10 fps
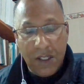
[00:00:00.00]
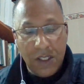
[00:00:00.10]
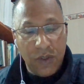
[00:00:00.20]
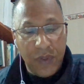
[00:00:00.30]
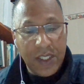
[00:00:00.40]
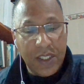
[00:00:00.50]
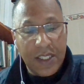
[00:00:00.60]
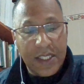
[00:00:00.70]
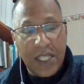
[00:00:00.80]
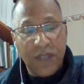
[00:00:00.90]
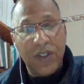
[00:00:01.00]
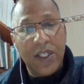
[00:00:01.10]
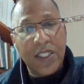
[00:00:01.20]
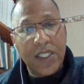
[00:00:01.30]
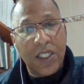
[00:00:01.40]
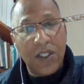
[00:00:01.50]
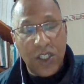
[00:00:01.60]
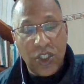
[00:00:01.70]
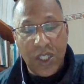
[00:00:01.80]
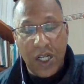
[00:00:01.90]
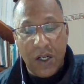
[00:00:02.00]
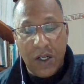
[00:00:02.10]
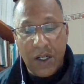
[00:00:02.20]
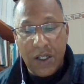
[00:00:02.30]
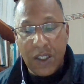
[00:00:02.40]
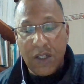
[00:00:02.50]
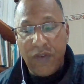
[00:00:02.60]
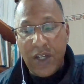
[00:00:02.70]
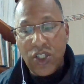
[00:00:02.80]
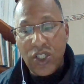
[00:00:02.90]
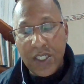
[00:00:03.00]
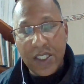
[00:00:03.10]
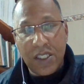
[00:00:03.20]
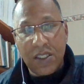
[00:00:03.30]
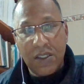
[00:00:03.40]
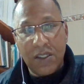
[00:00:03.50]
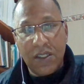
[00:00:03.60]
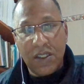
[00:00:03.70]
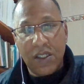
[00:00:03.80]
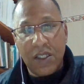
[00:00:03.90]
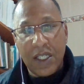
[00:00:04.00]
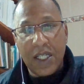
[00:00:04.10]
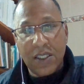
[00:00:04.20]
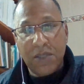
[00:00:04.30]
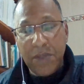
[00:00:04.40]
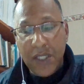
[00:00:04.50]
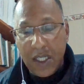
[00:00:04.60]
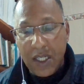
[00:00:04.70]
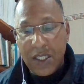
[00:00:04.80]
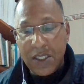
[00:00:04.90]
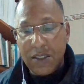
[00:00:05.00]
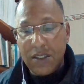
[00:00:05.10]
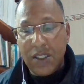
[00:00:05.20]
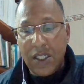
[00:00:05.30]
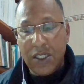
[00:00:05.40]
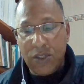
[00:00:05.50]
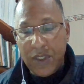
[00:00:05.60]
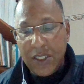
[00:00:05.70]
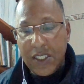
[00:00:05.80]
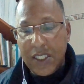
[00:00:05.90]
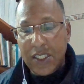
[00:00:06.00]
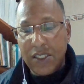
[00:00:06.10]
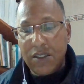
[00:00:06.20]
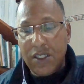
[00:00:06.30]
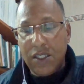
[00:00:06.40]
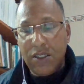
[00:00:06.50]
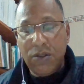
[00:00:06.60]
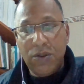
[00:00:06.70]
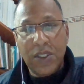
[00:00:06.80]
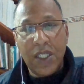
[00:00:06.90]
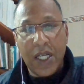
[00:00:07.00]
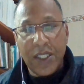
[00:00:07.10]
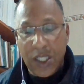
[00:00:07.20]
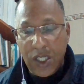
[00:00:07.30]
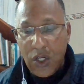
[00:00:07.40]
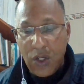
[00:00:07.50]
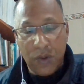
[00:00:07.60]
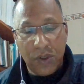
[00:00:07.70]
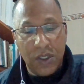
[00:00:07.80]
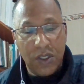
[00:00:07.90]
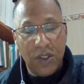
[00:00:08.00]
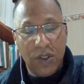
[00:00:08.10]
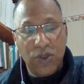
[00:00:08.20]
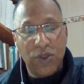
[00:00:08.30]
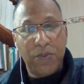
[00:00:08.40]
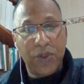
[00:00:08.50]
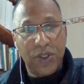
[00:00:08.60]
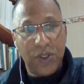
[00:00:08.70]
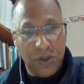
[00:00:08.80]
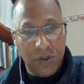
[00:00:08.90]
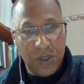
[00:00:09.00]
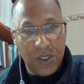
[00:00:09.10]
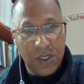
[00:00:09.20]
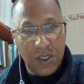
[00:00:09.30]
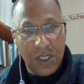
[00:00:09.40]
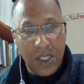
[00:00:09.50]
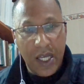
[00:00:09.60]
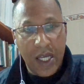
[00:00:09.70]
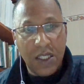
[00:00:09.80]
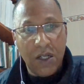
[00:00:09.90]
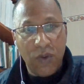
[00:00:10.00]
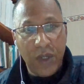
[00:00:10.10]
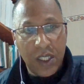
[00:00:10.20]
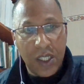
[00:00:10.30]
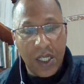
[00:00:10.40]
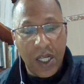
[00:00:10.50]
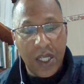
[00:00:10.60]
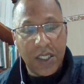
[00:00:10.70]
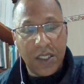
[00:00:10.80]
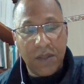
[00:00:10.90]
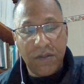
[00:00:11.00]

The reason is that felicity conditions are conventions that speakers and addressees use as a code to produce and recognize